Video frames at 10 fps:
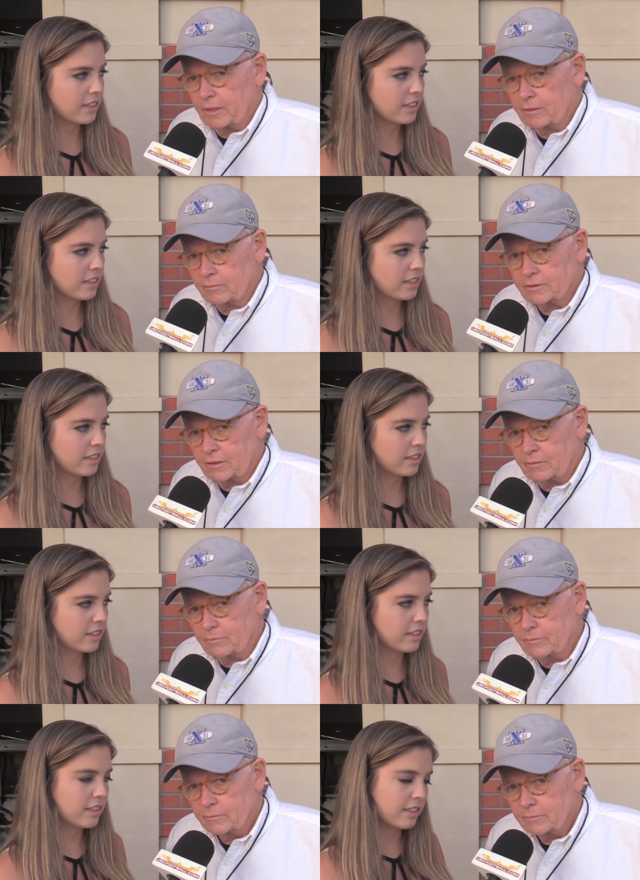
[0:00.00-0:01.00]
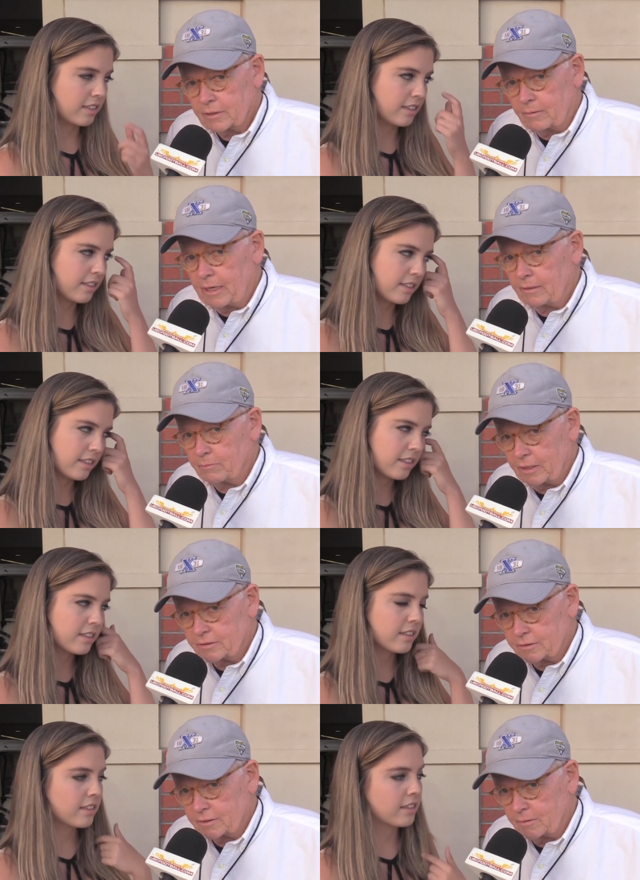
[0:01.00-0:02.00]
Speaker 1: Young was going to come out and
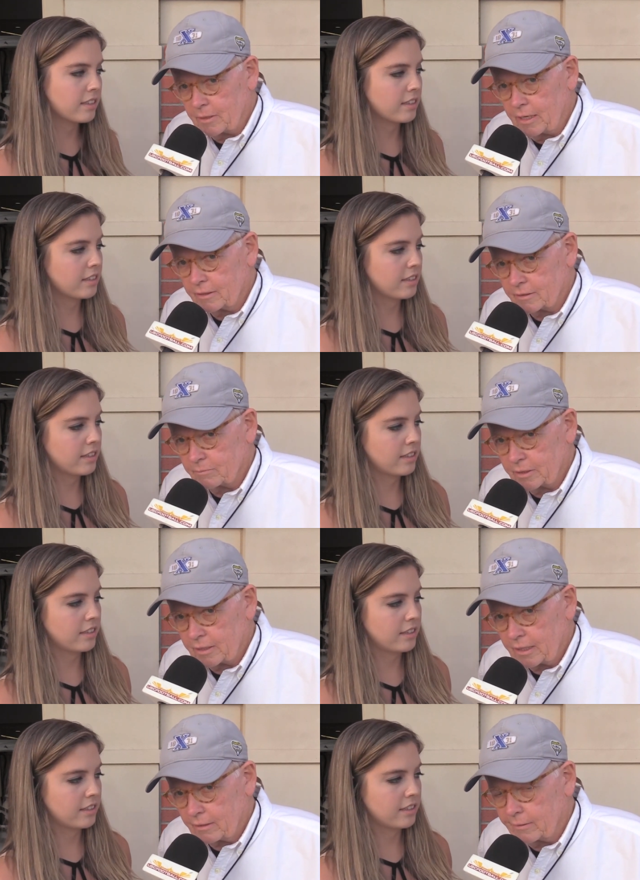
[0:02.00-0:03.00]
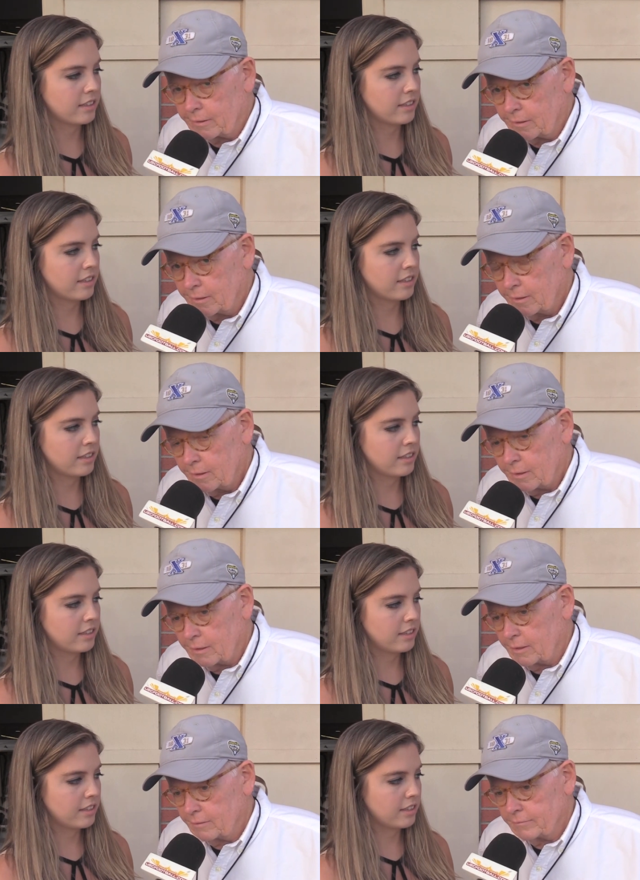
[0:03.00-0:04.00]
punch us in the mouth and be that good.
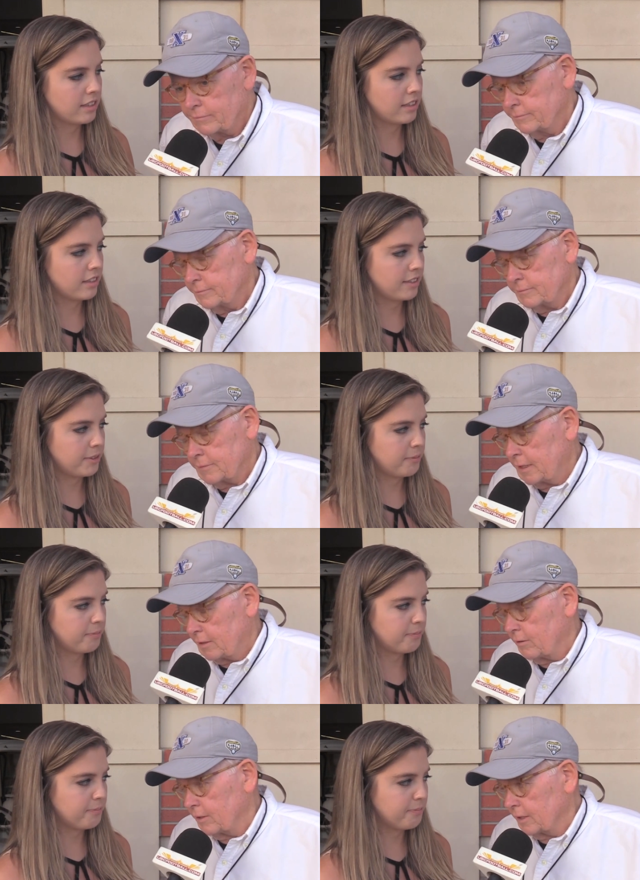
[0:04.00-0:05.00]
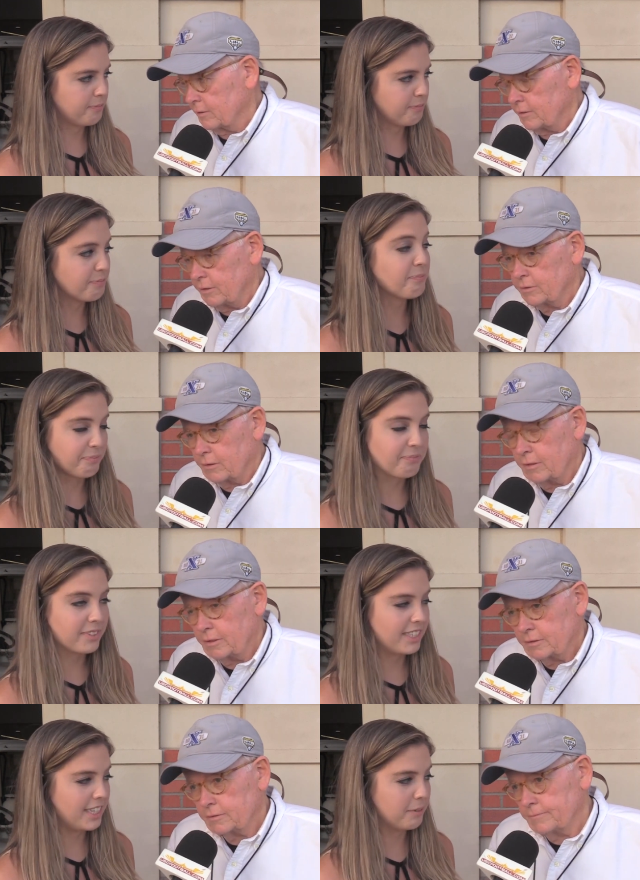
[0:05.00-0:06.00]
Uh, they know how good Utah
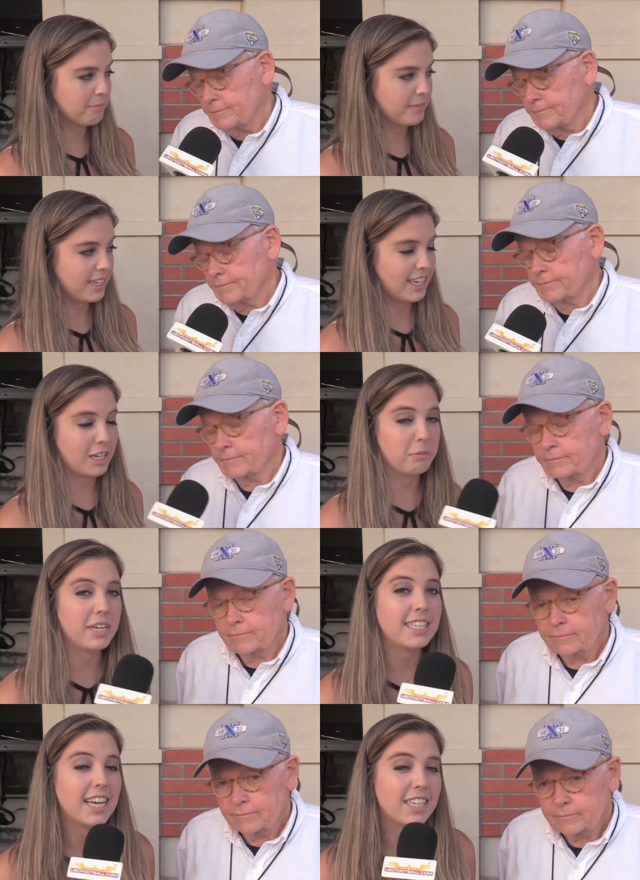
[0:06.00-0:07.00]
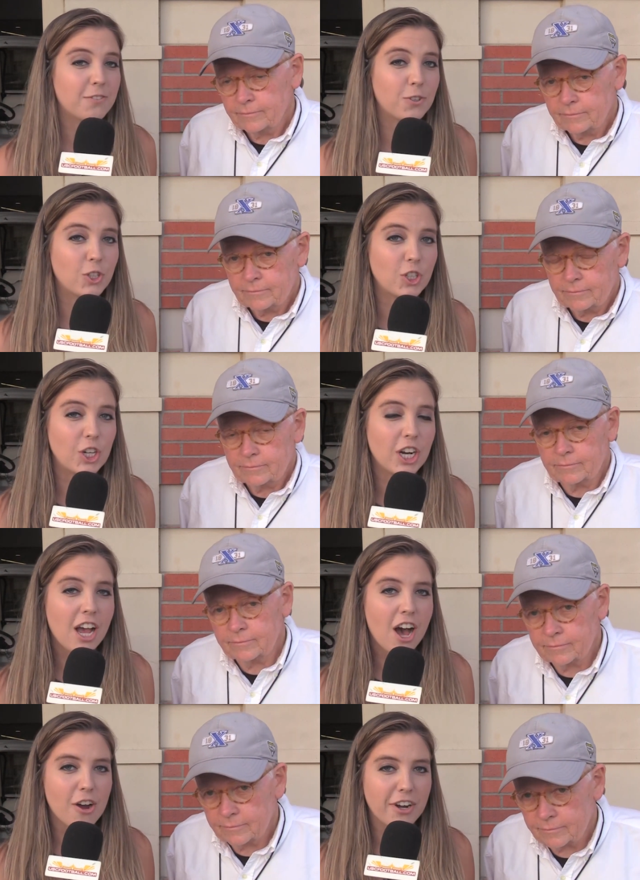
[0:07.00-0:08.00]
is.
Speaker 2: Yep. It'll be a test for sure.
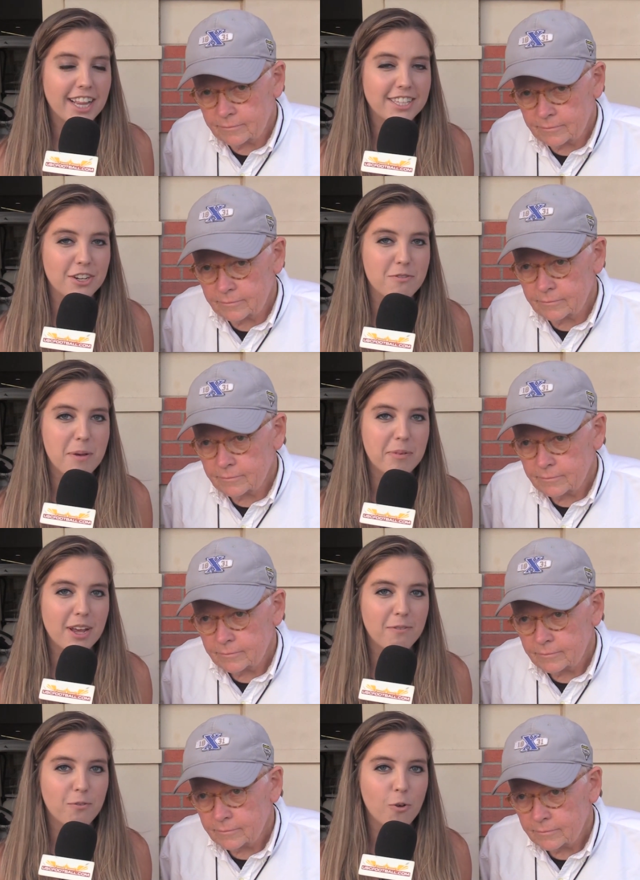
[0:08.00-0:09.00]
Alrighty, that's going to wrap it up